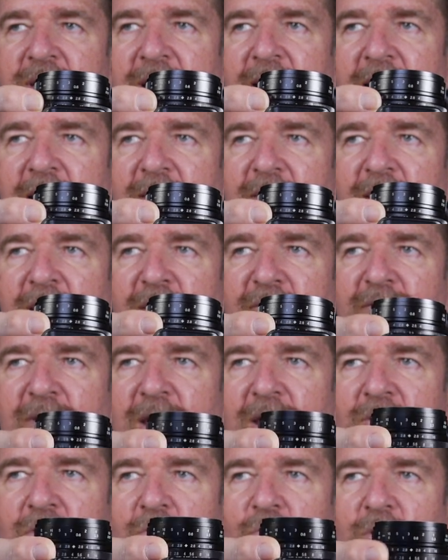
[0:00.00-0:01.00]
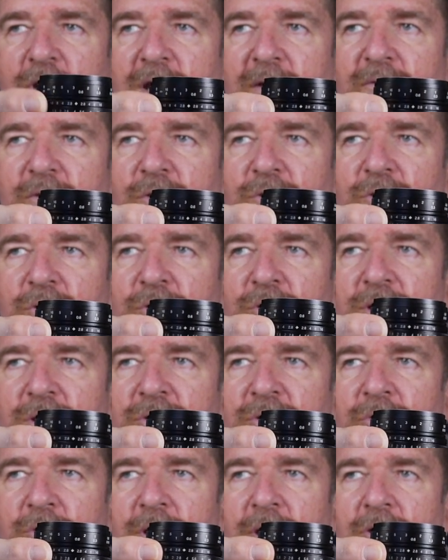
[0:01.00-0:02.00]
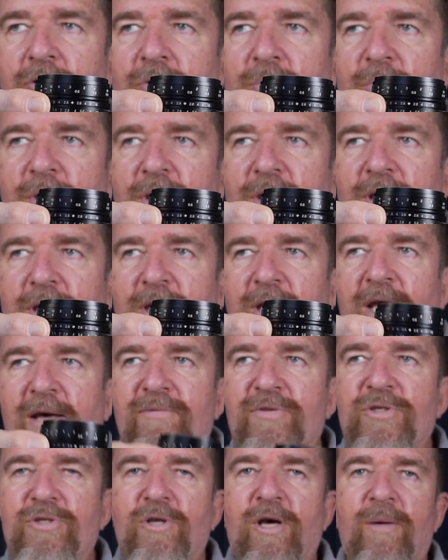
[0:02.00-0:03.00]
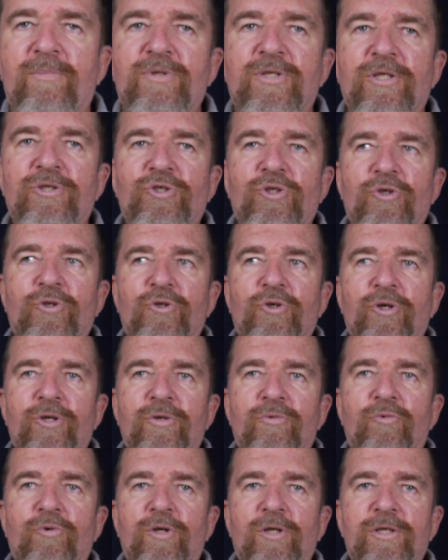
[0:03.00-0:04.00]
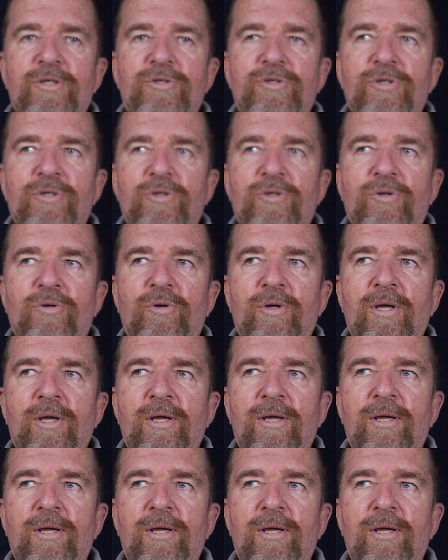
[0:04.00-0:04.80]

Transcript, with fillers: and f8 or whatever you can do intermediate f-stops that you couldn't really do